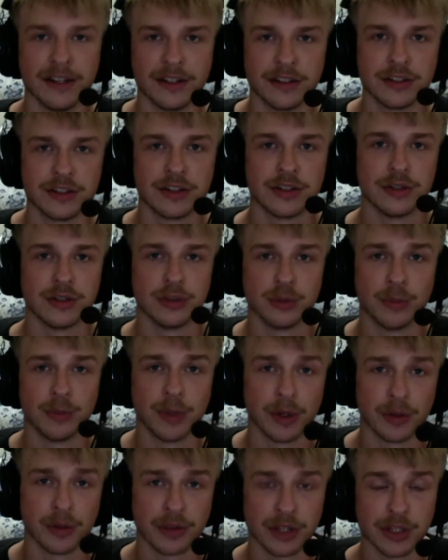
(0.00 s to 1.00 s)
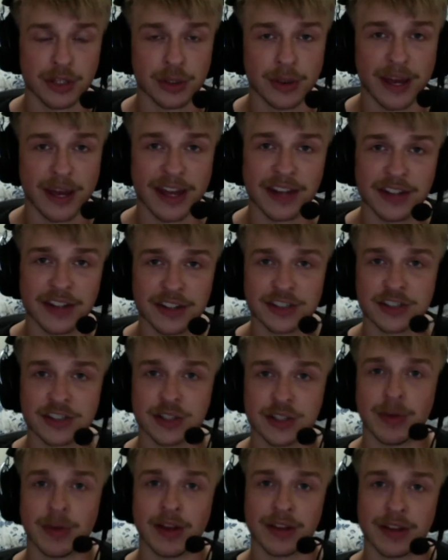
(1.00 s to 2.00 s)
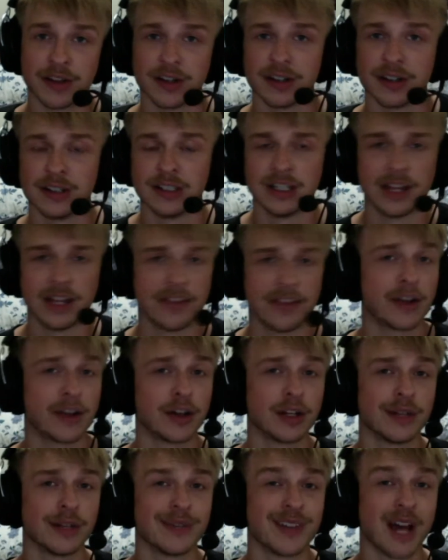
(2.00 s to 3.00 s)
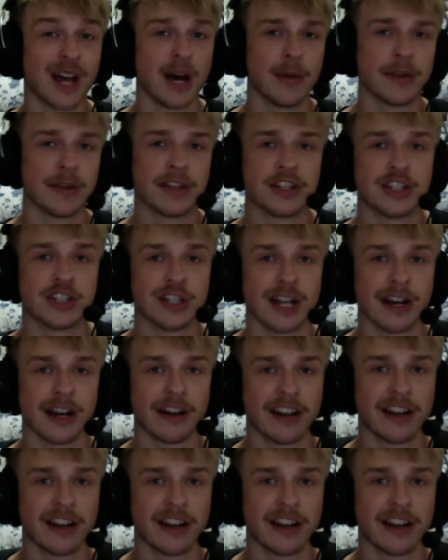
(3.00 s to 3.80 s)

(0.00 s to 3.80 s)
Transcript: to both you and your mother. They could have gone with a generic